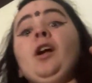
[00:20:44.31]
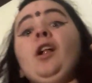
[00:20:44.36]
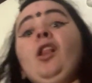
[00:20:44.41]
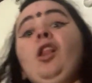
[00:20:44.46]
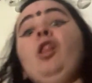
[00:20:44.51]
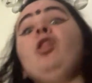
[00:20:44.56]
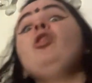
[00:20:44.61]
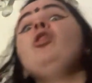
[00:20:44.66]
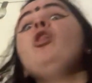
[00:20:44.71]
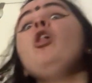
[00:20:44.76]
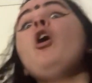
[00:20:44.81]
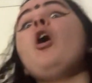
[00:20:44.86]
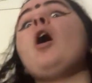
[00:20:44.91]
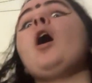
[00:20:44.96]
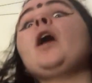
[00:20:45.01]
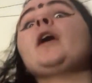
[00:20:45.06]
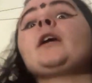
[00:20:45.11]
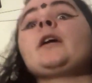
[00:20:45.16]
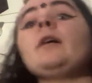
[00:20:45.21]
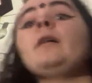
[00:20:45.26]

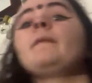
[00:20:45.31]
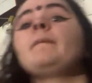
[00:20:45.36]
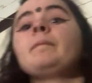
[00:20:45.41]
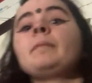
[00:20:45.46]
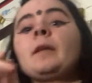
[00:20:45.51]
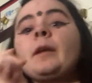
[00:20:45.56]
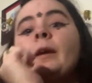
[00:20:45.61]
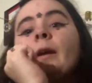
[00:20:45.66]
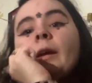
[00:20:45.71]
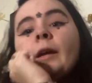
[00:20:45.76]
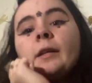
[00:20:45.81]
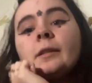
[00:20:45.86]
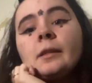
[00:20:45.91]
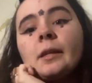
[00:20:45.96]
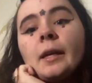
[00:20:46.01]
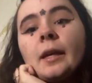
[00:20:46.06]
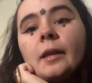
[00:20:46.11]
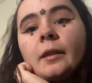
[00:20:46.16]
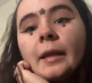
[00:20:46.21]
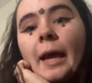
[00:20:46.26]
look, it's
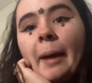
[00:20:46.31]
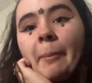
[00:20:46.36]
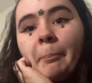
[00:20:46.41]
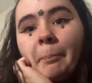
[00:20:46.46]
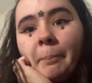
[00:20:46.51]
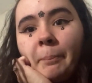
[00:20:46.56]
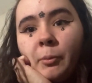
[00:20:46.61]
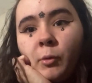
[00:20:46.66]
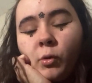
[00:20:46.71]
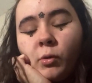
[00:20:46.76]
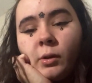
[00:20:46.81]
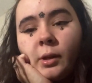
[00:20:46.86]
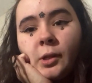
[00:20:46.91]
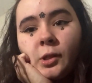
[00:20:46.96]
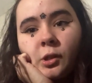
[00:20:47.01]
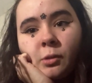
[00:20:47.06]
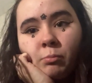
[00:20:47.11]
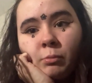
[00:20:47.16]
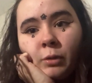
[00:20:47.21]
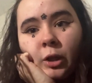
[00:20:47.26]
like that
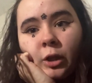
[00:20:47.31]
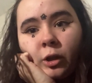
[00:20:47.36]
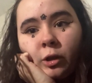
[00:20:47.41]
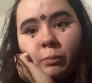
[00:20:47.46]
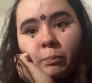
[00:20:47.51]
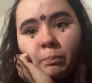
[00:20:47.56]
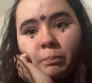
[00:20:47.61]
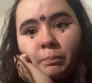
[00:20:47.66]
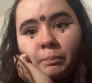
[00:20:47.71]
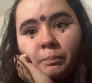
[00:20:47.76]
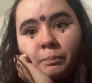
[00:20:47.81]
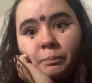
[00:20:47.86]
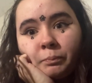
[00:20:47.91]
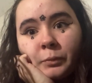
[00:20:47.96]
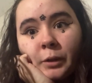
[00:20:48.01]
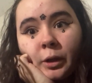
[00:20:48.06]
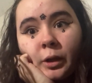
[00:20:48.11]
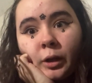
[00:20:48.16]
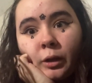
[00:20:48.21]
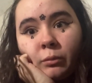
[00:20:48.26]
Buddhism, like,
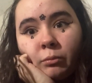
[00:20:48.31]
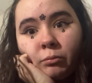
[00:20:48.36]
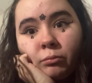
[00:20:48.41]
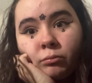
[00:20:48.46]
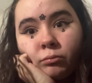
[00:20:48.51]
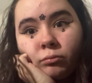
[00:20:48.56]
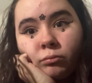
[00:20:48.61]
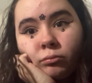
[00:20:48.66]
um,